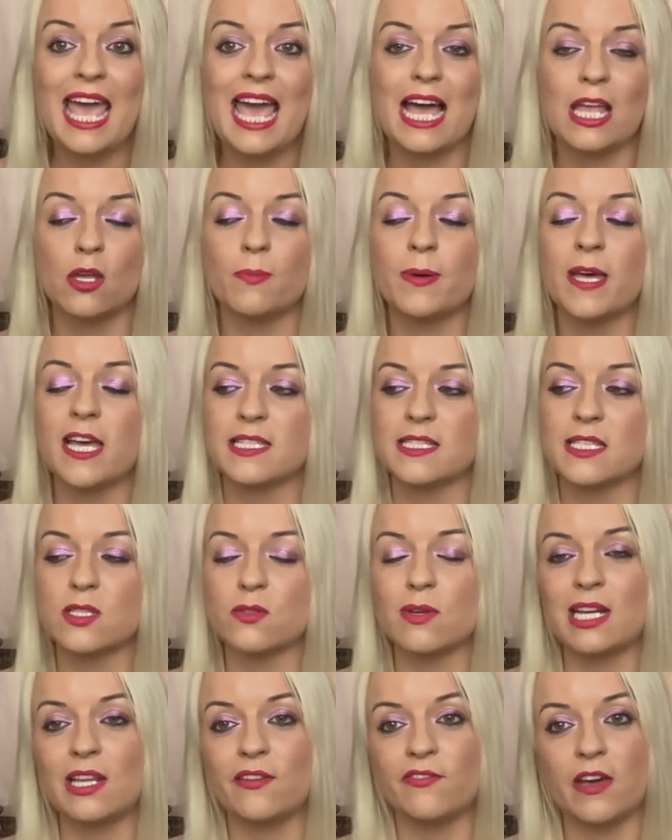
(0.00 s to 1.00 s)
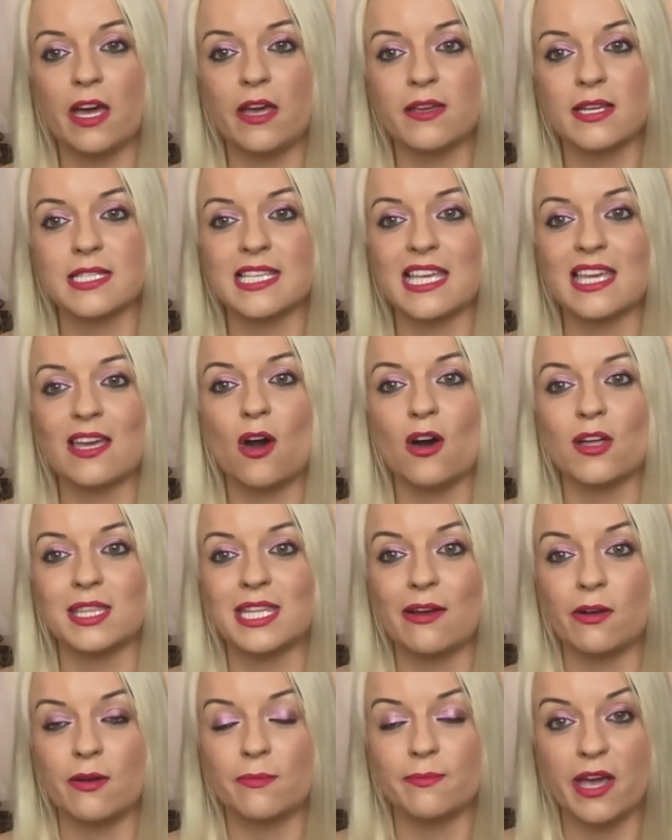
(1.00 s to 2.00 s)
And your person's really focusing on
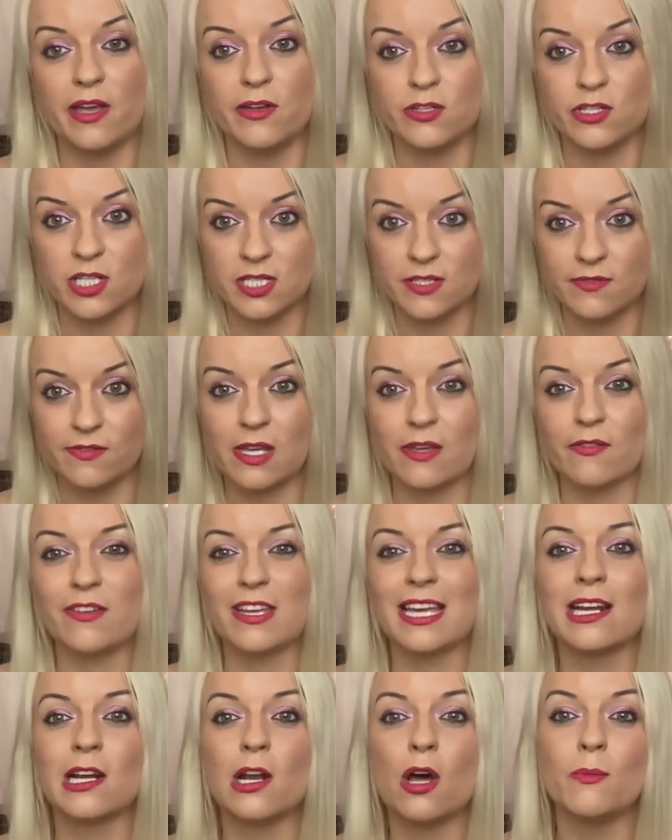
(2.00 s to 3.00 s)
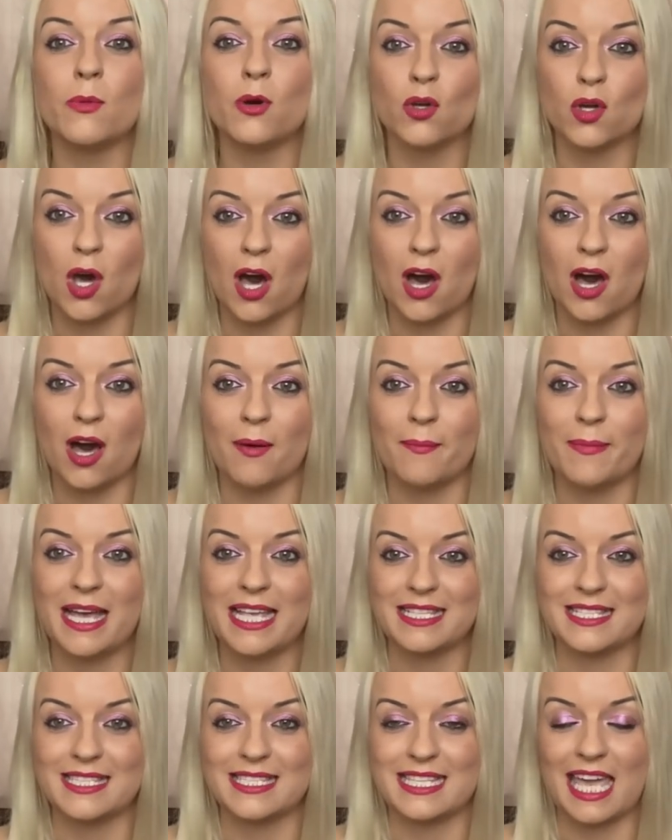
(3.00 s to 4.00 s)
their emotions for you, being a lot more calm
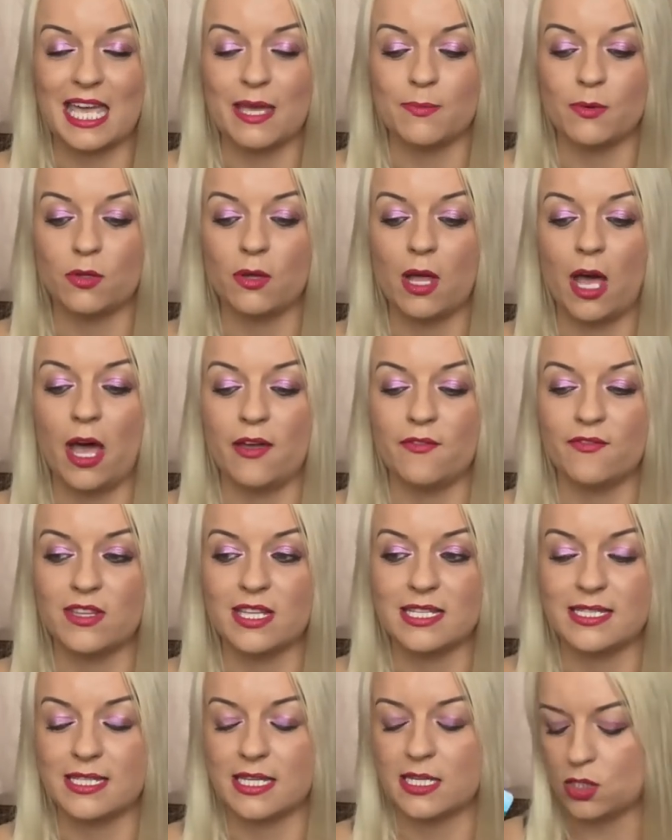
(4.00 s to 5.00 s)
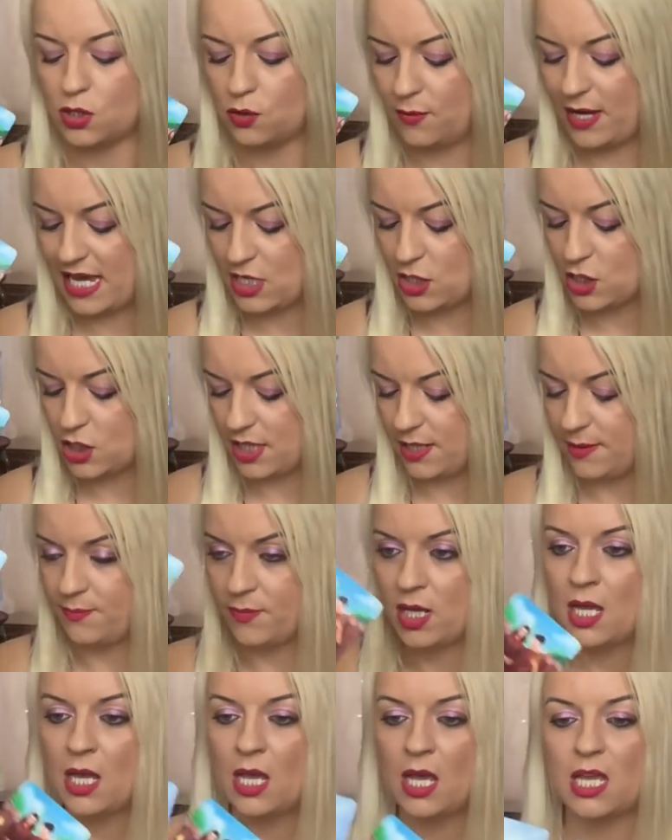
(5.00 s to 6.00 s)
and stable over the
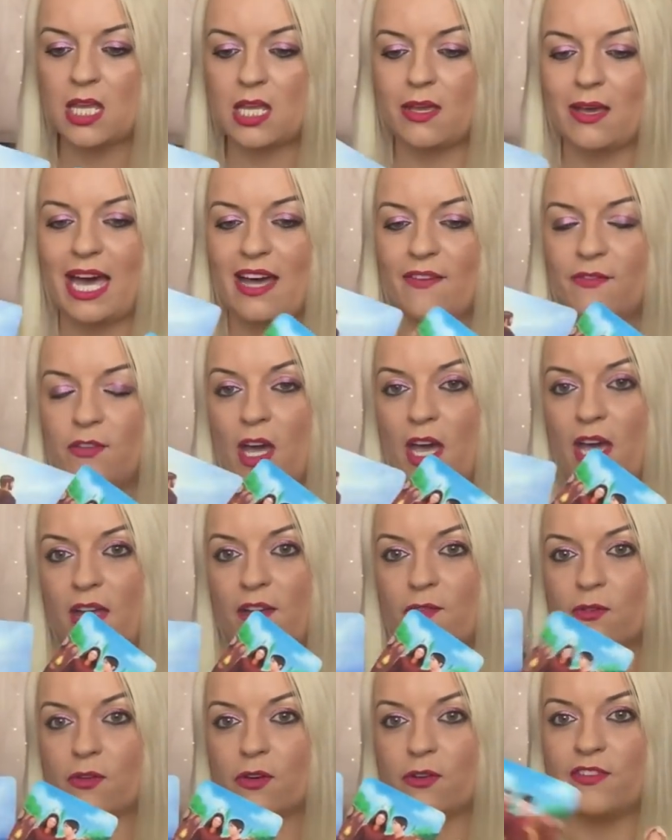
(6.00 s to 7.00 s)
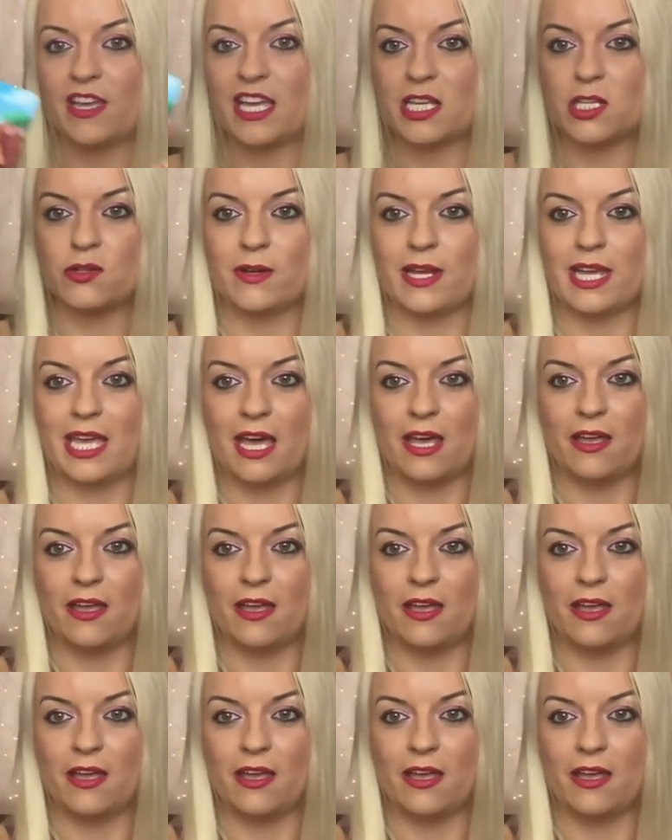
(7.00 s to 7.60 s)
situation. You have your overall victory